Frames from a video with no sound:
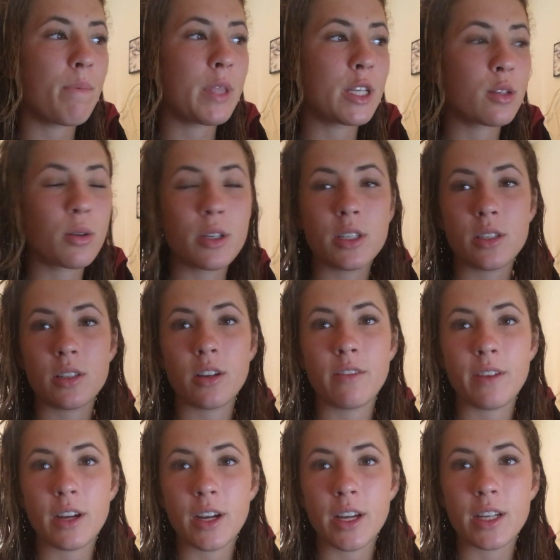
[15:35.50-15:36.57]
These horses are
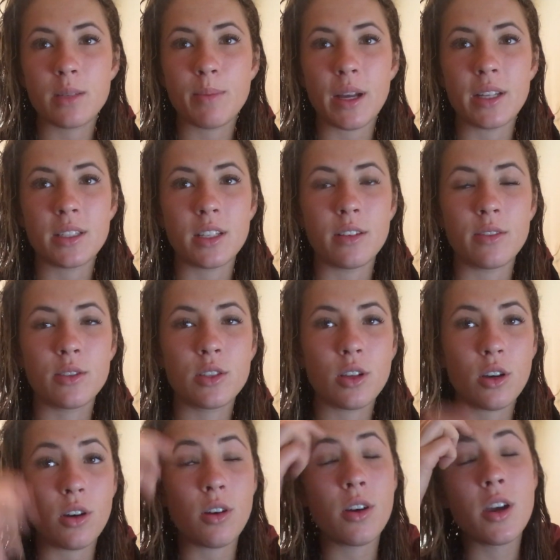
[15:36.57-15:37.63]
very expensive,
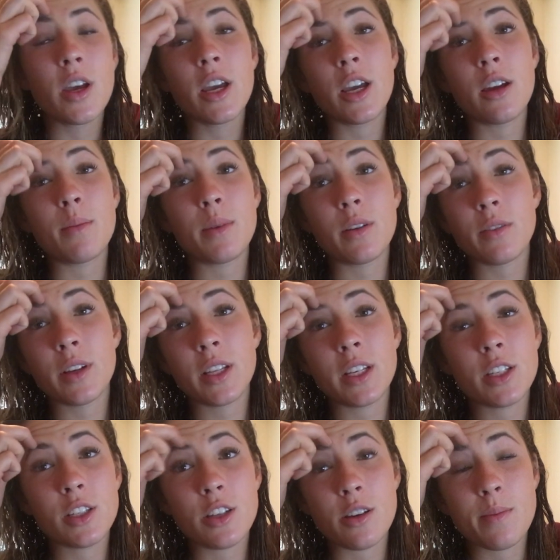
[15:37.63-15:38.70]
so it would be really
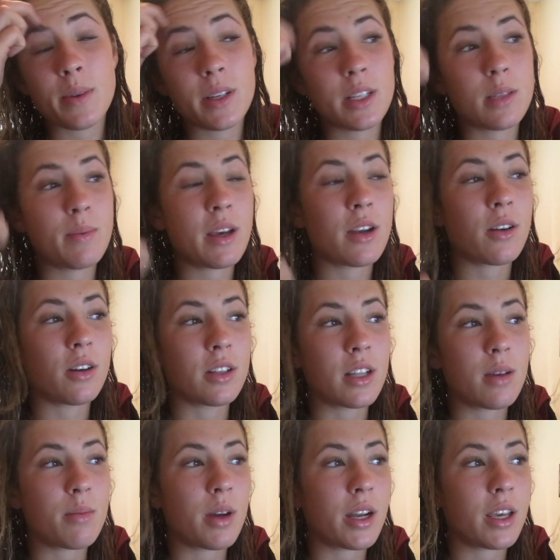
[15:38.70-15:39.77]
stupid to spend all
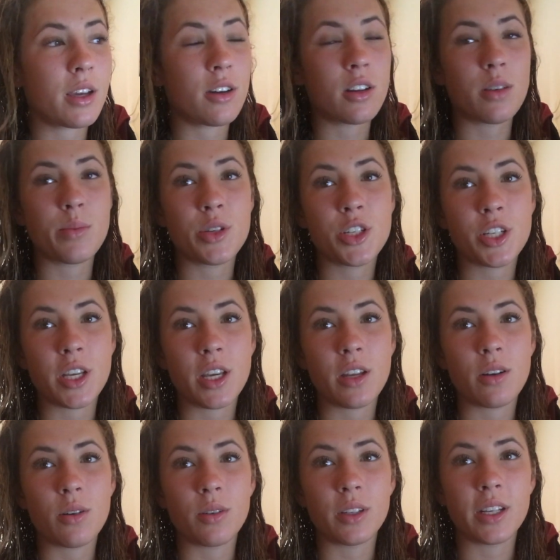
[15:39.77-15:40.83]
that money on a
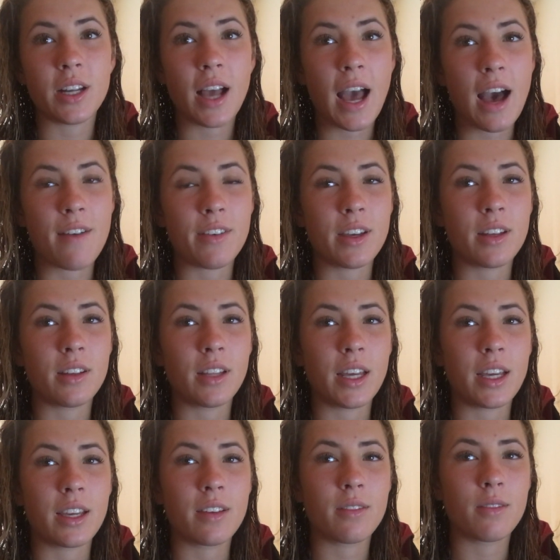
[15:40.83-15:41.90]
machine only to have it
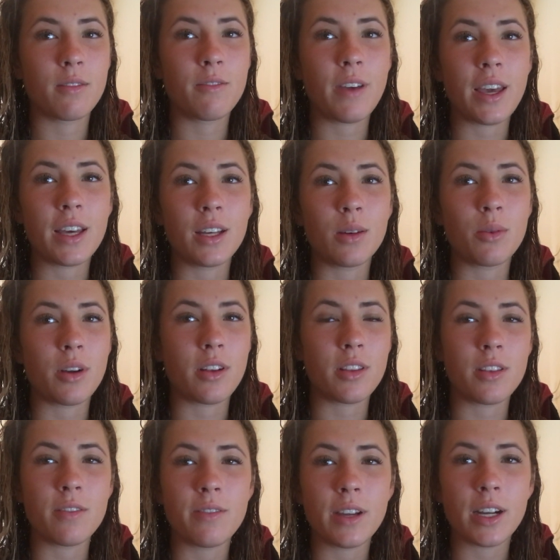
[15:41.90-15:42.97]
like fail one
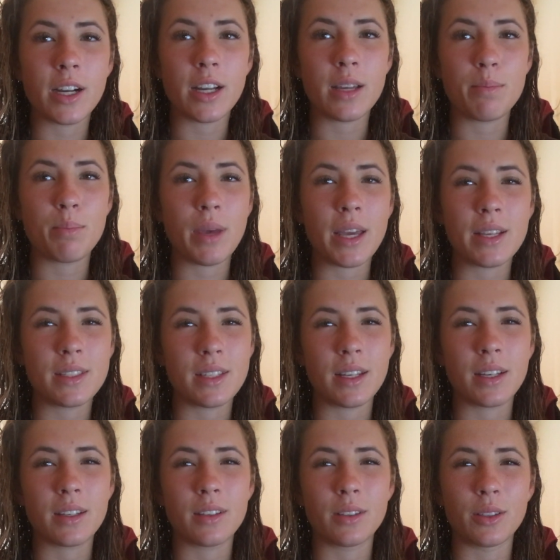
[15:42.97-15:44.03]
of the very
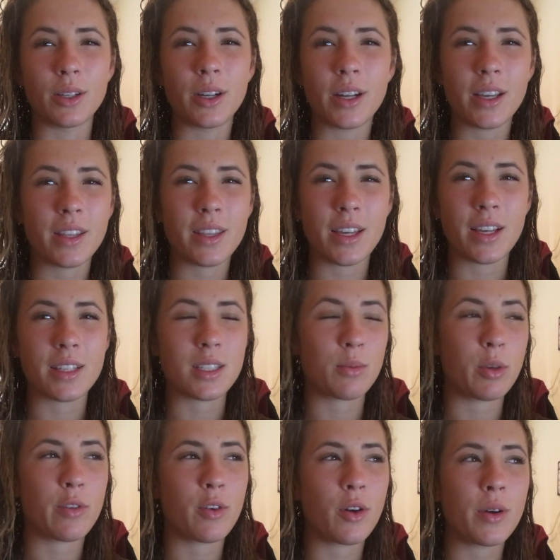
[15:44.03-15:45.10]
basic learning things that
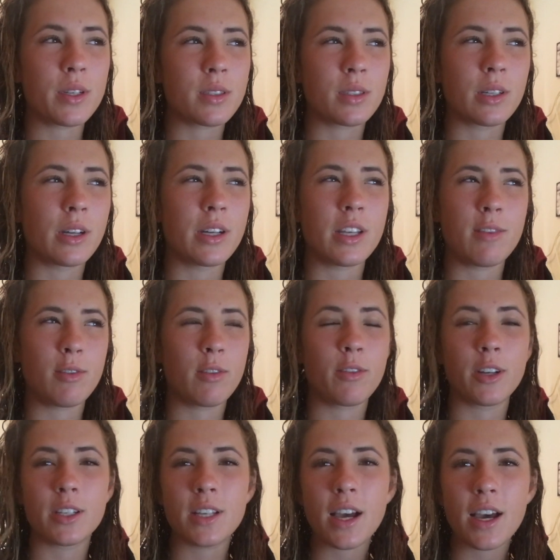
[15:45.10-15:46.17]
we've always learned, even
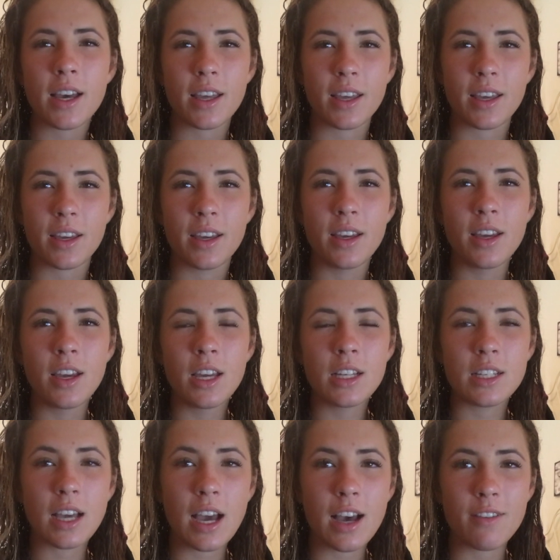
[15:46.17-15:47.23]
for tying,
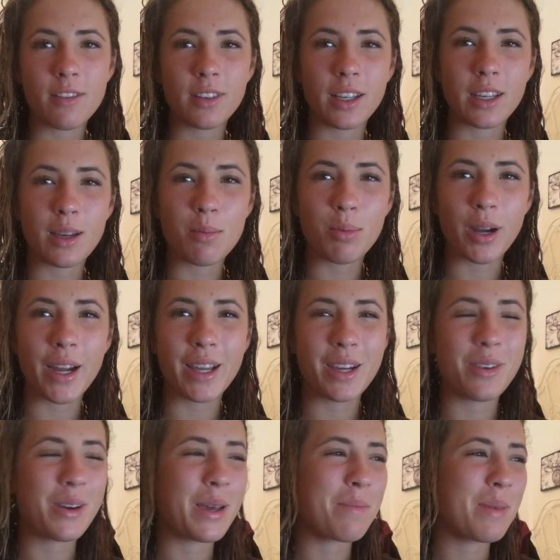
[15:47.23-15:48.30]
to have like a
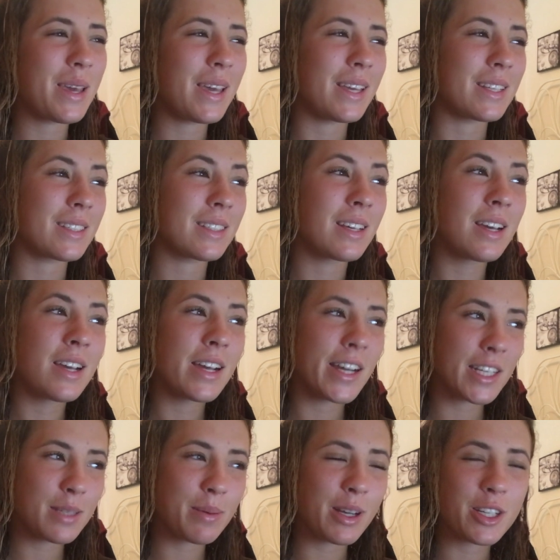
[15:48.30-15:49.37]
breakaway piece,
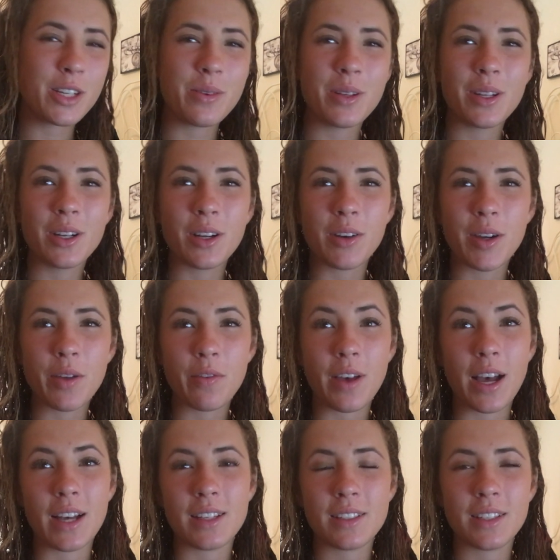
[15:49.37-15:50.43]
especially when they're going
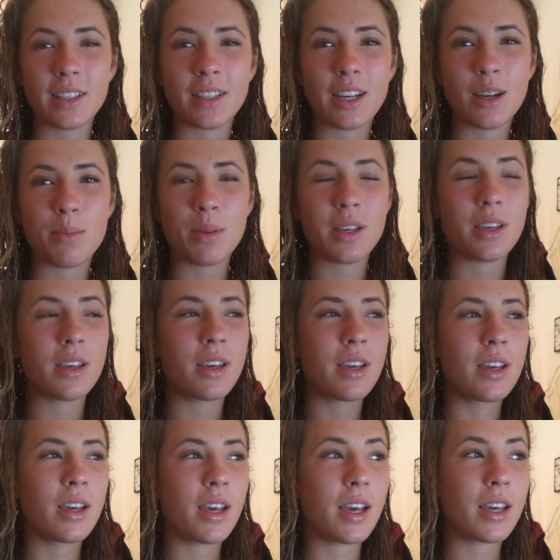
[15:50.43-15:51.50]
fast. Like that would be
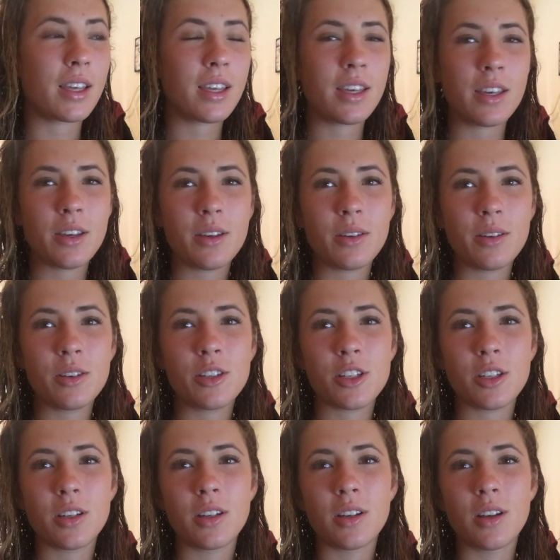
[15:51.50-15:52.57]
a
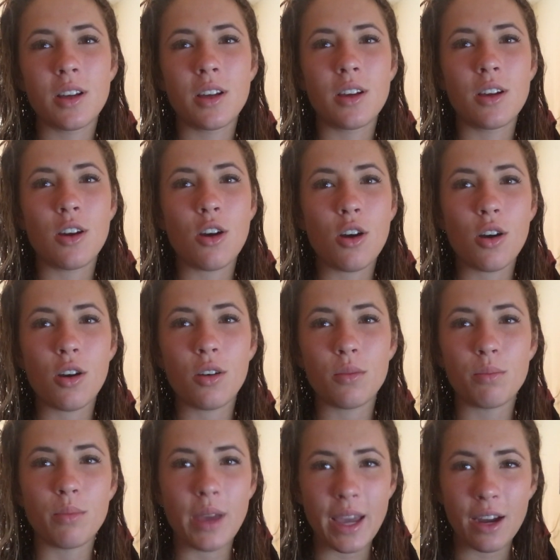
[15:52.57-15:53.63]
huge
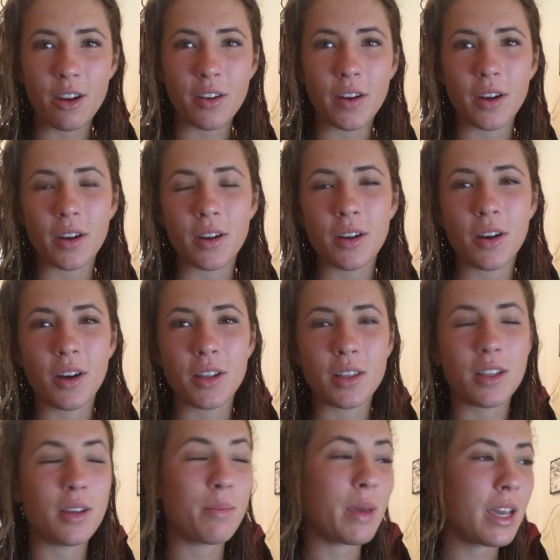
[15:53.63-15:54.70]
error on
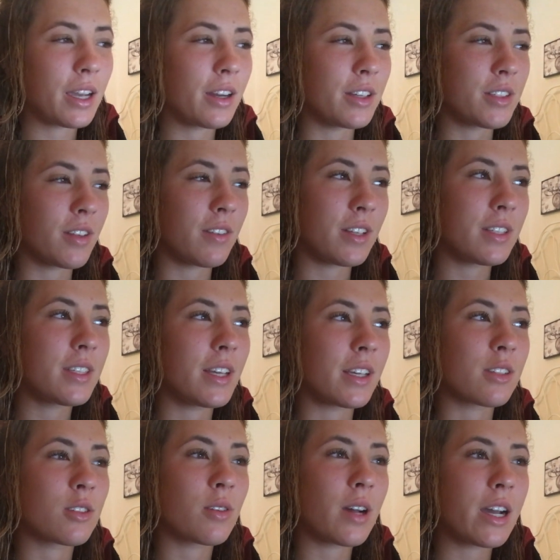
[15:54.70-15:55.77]
the makers of this
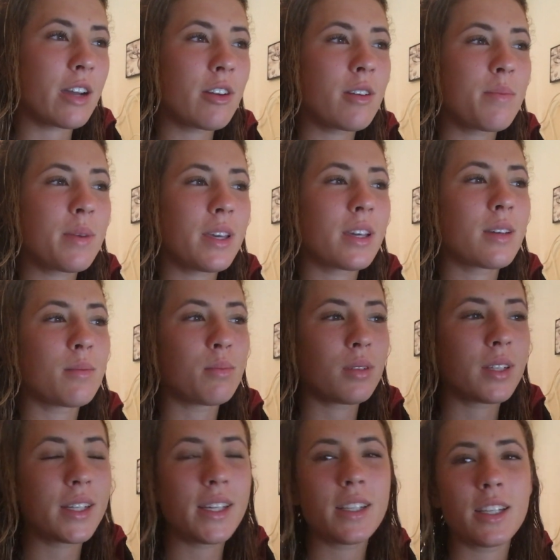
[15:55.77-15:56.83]
thing. So I would be
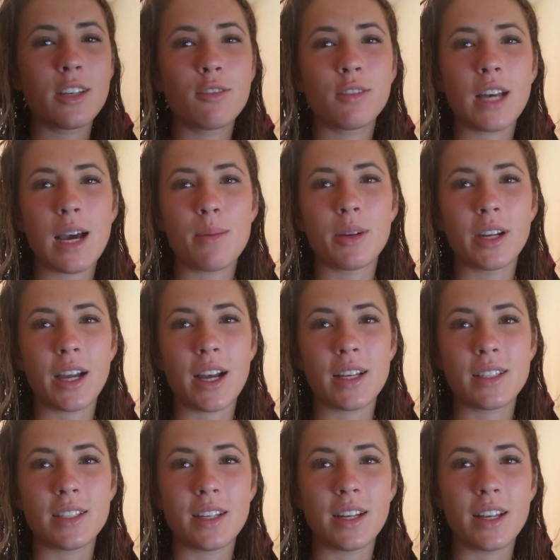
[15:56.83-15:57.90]
completely
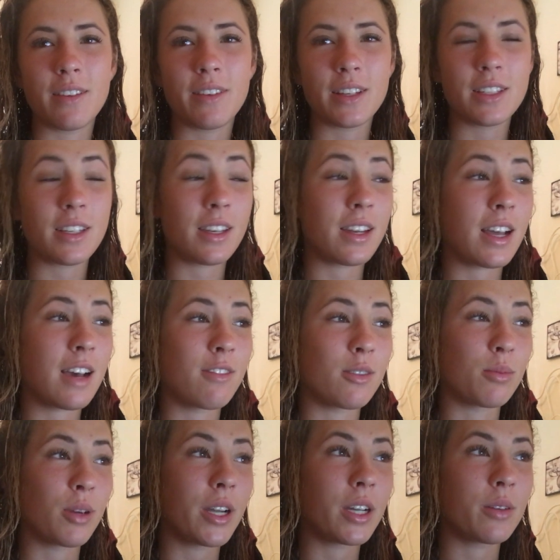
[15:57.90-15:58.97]
flabbergasted if it didn't have
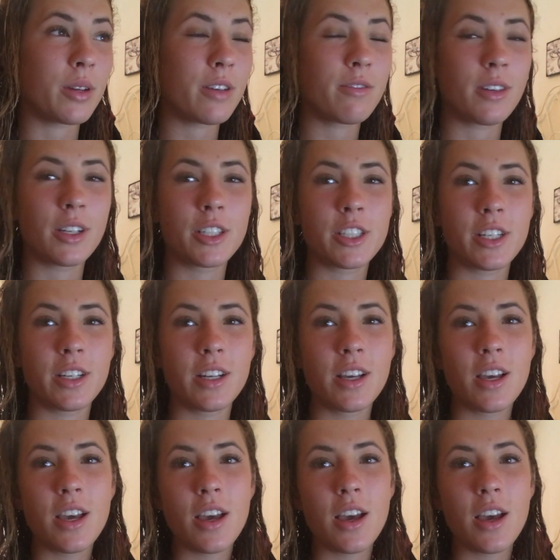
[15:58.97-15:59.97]
a breakaway function.